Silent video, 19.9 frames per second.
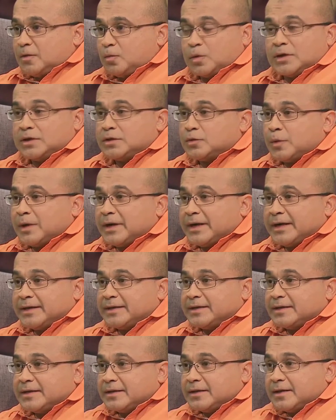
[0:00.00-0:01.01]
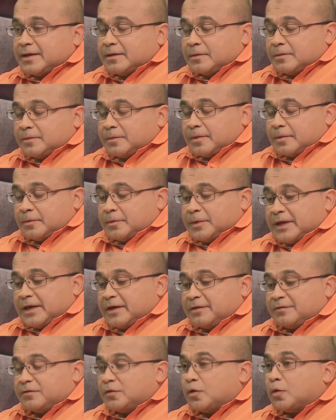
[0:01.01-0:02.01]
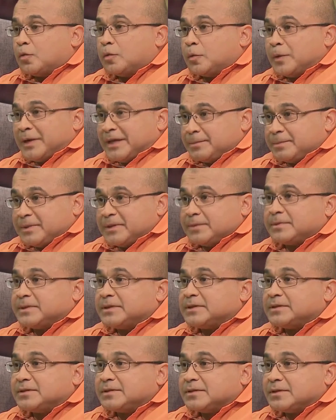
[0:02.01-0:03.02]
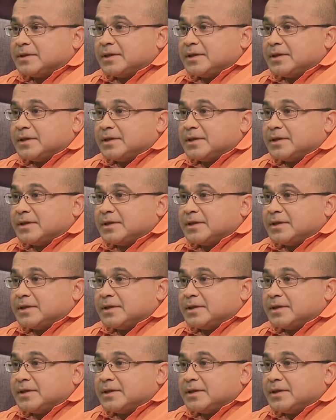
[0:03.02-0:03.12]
worldwide, we have overweight people.